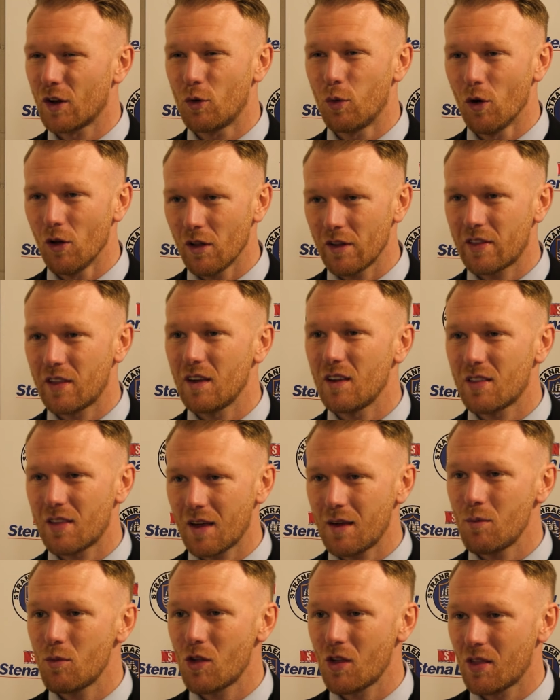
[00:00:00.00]
the quality at
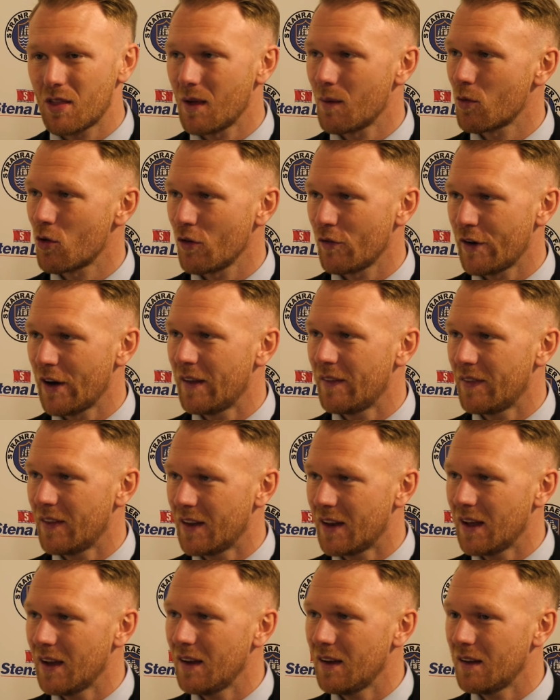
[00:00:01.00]
times in terms of hitting
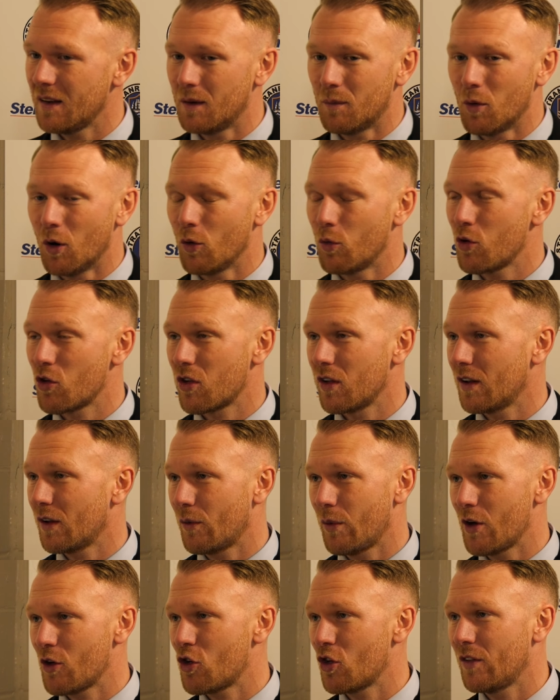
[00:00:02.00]
the net, and I'm always going
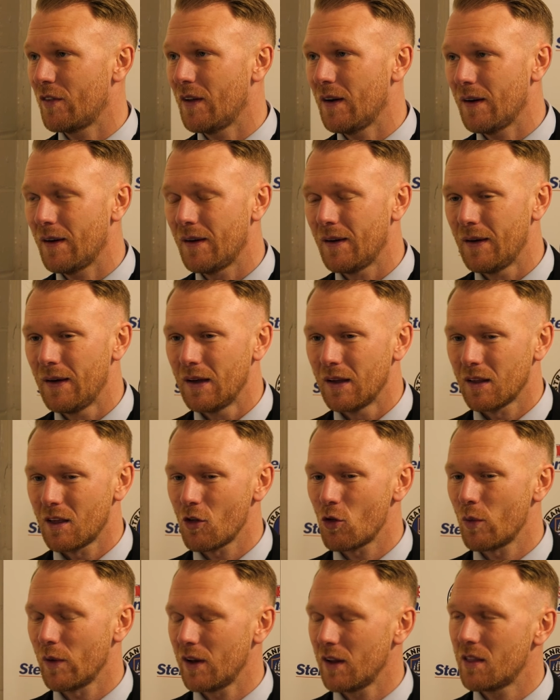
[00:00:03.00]
to question that
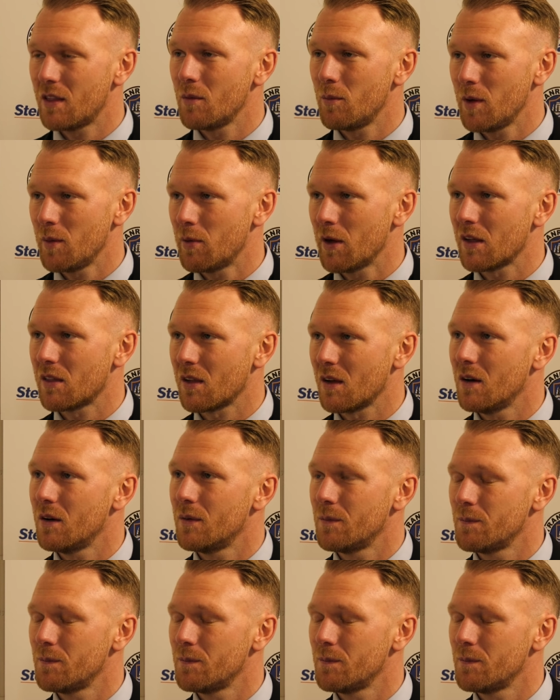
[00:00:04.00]
because we need to be better.